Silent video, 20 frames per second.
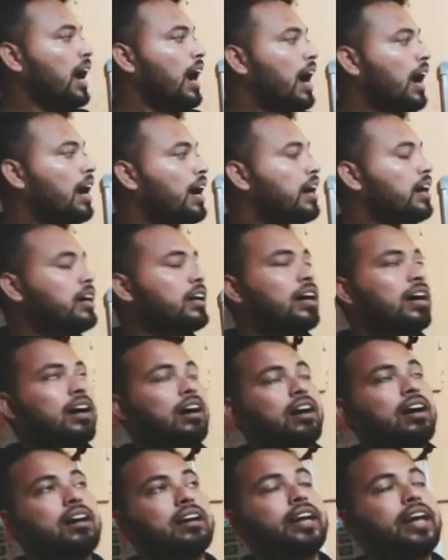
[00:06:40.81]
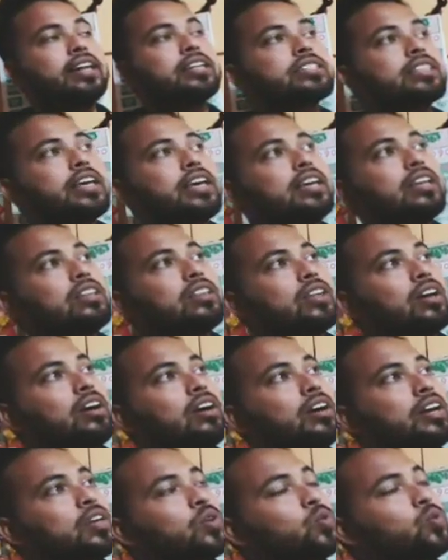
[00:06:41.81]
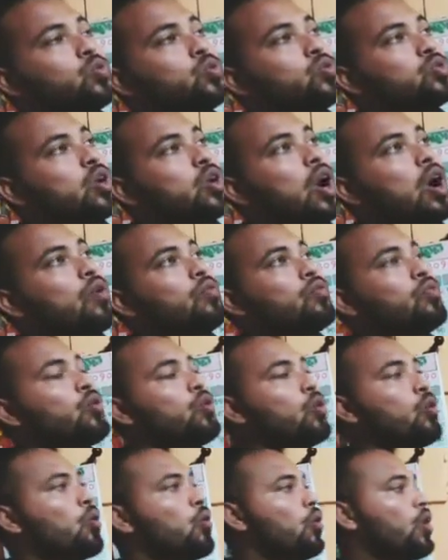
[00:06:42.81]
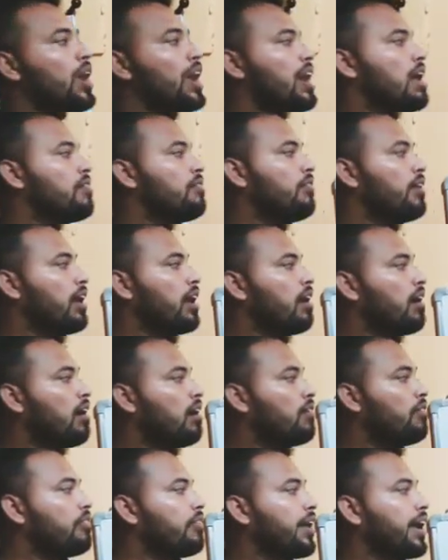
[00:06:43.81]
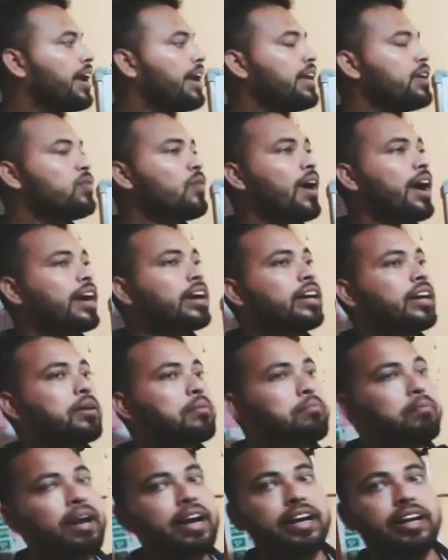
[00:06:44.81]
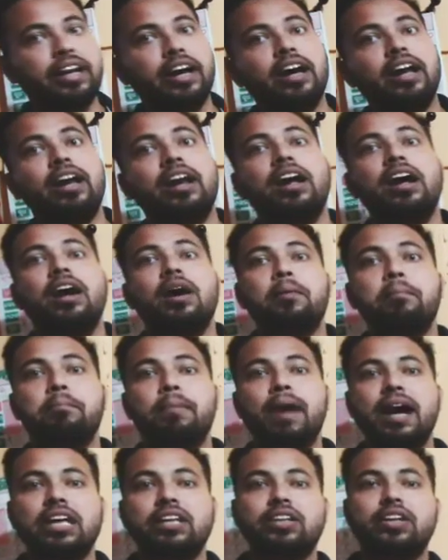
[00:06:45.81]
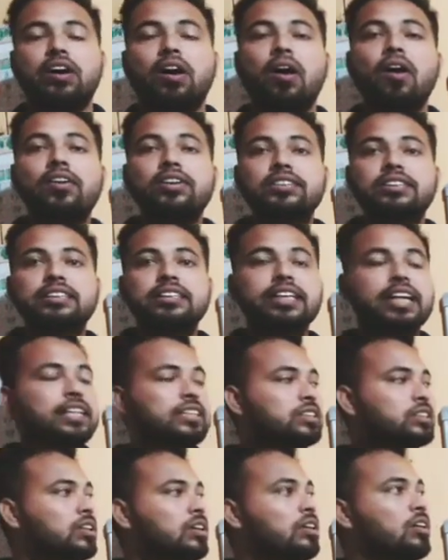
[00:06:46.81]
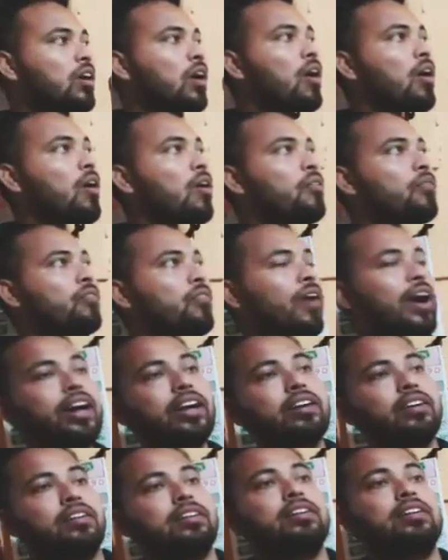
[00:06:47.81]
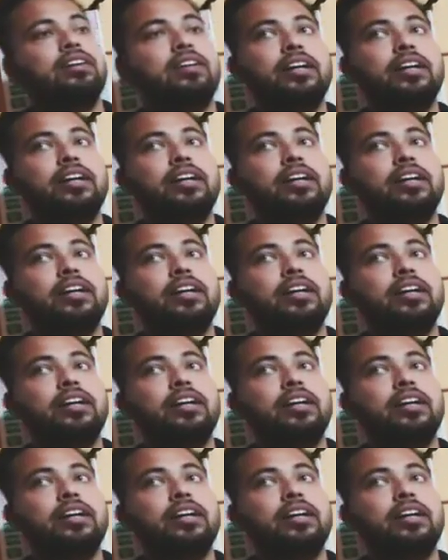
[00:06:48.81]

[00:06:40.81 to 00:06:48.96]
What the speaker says: And next thing, the use of low level of radioactive metal by the oxidation of water.